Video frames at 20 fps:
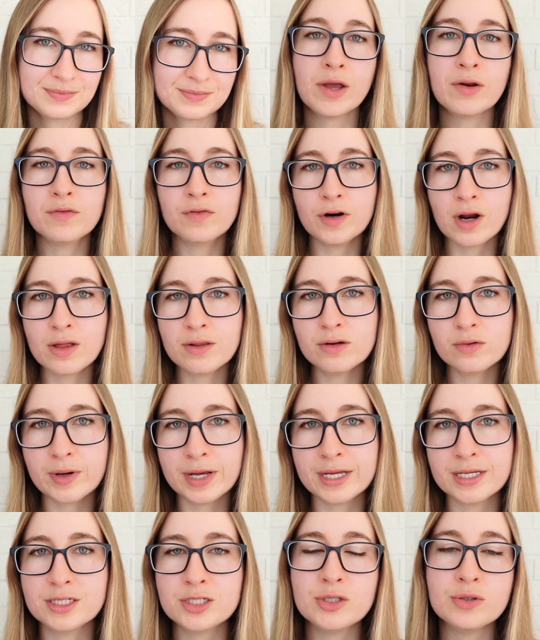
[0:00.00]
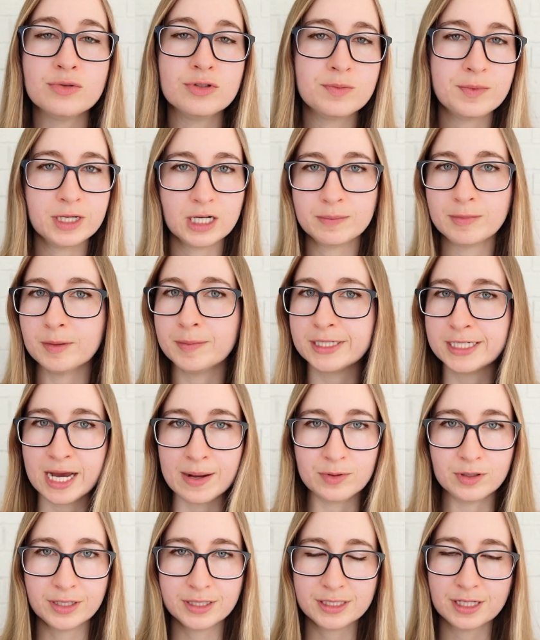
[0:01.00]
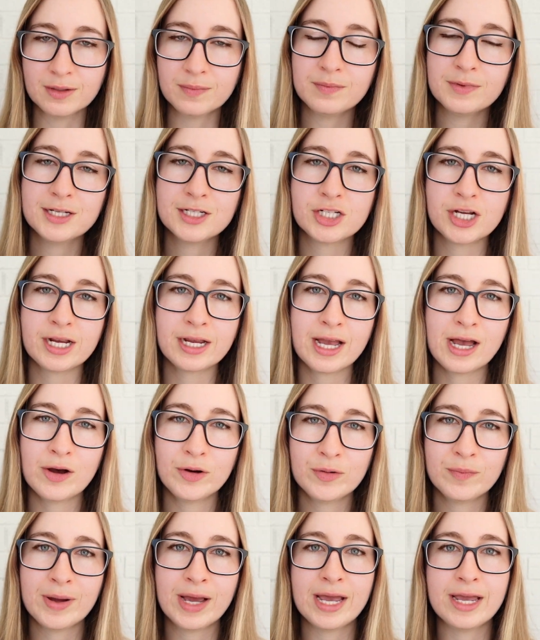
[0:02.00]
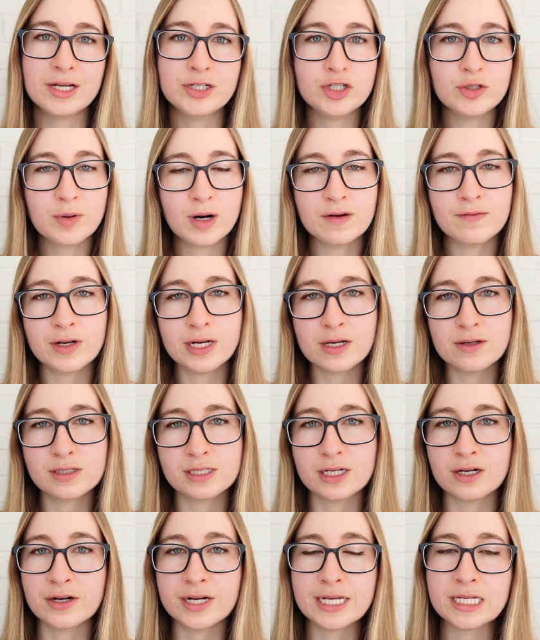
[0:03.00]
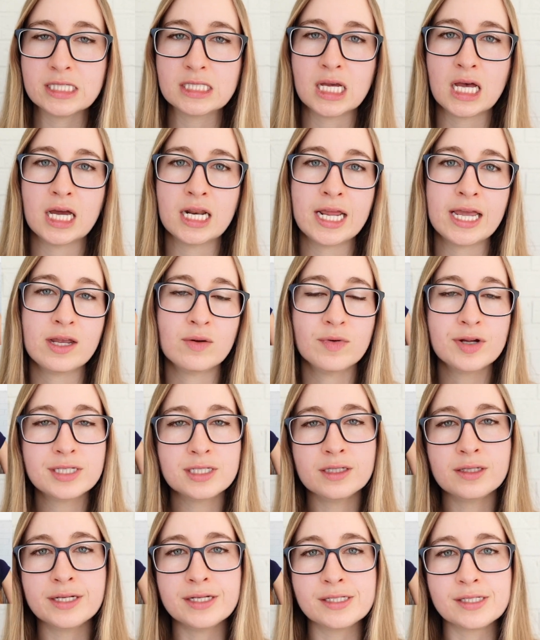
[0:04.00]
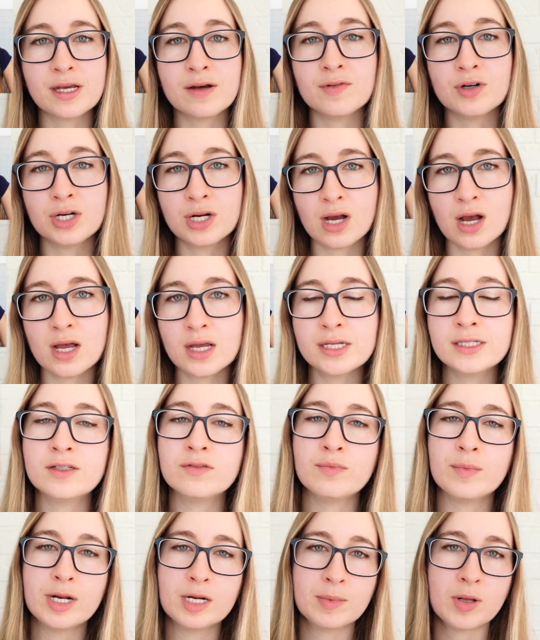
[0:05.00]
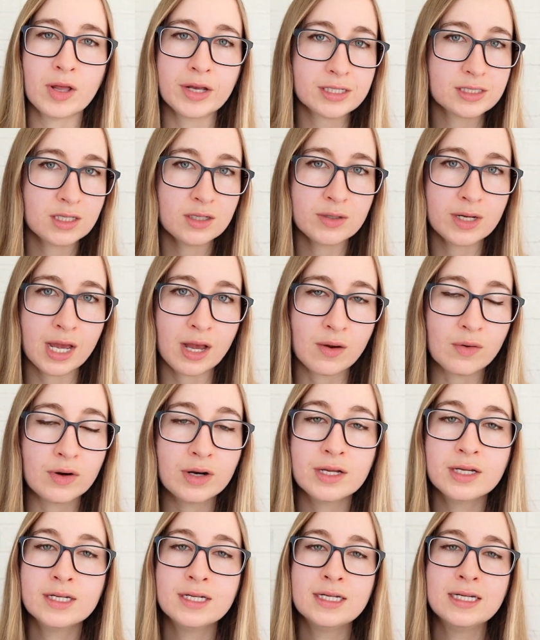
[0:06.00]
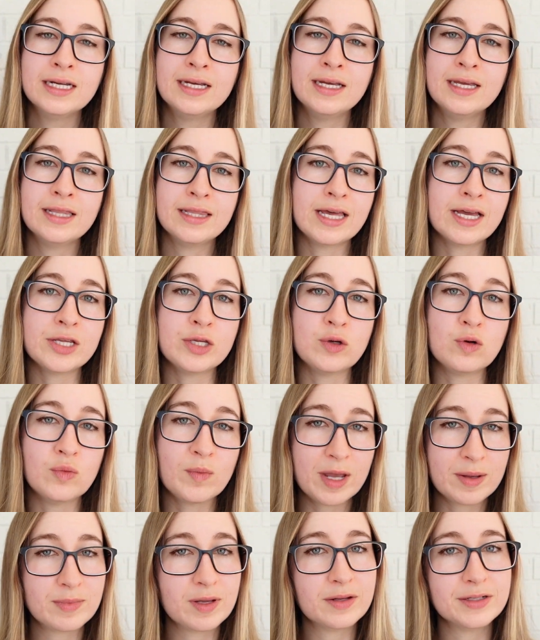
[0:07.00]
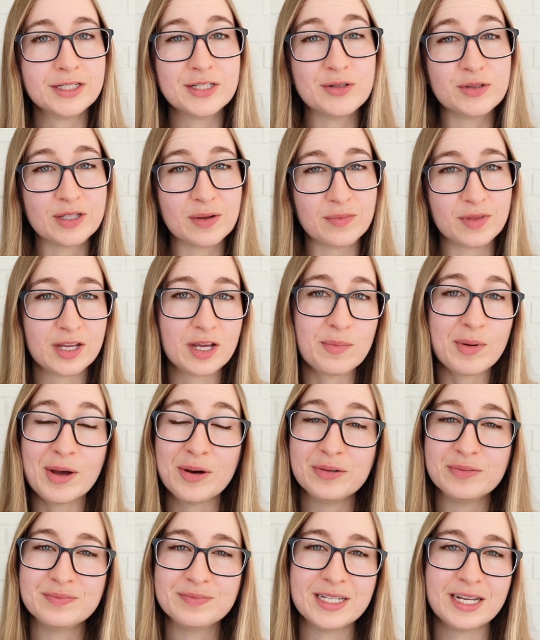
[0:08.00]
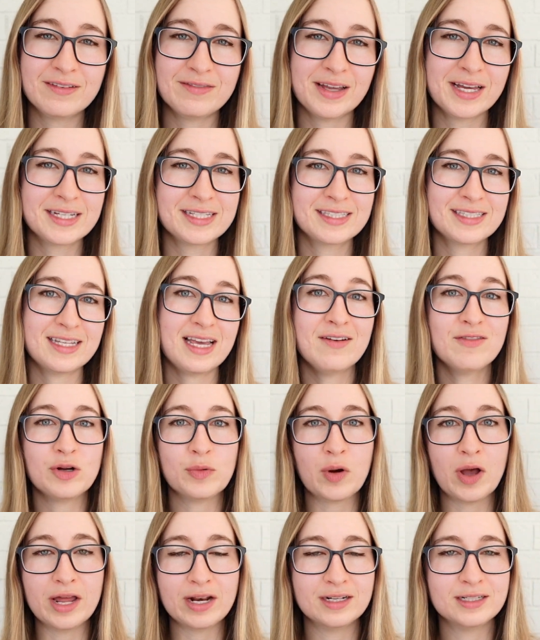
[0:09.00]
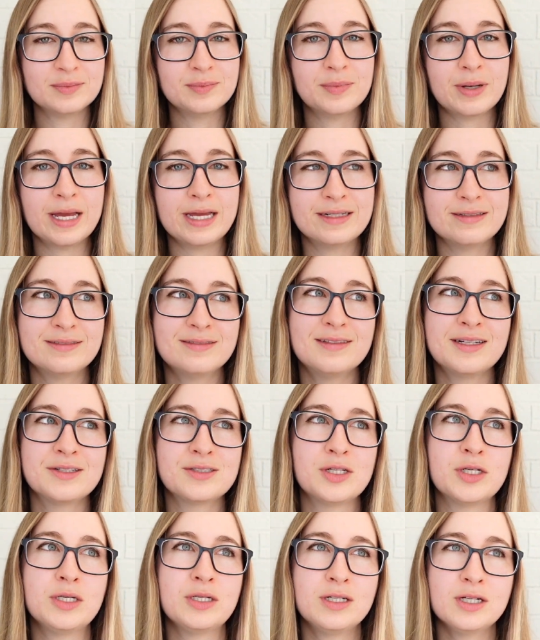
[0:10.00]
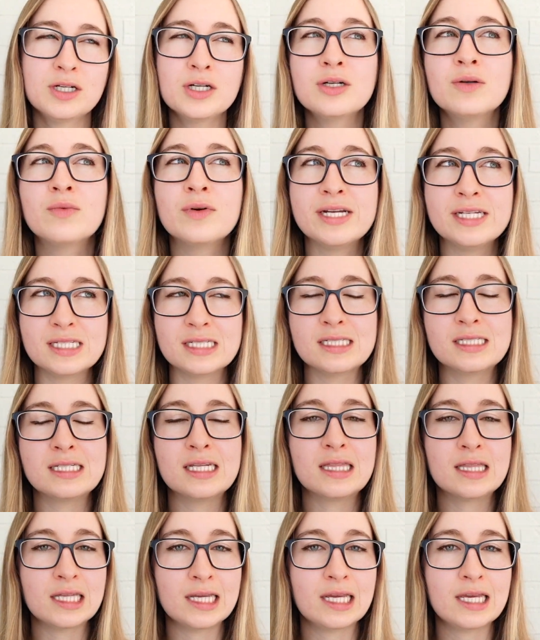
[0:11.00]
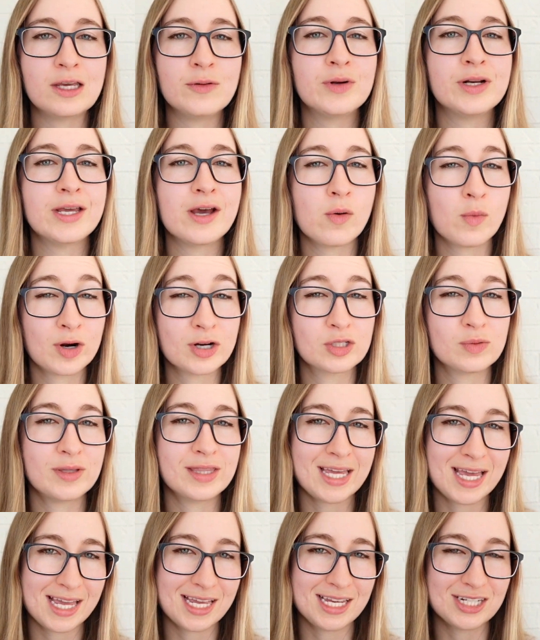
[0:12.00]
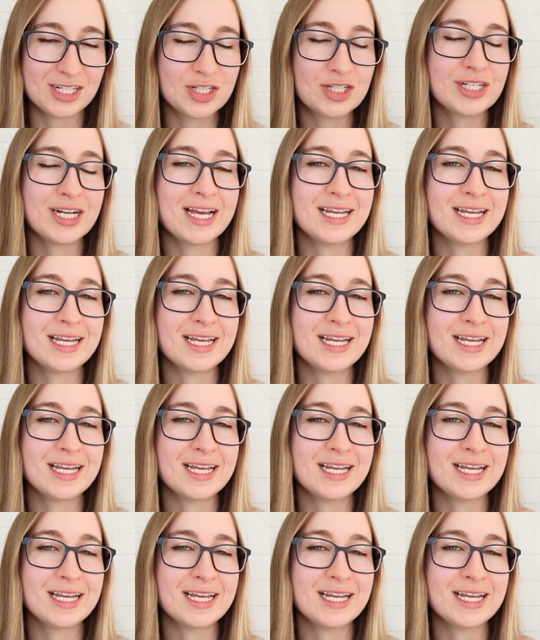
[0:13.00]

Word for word: And for other ways to speed up your metabolism, check out my 2-part video series on a recently discovered cause of metabolic slowdown that you might be able to do something about that affects everyone, but there's a good reason to think it would get worse with age,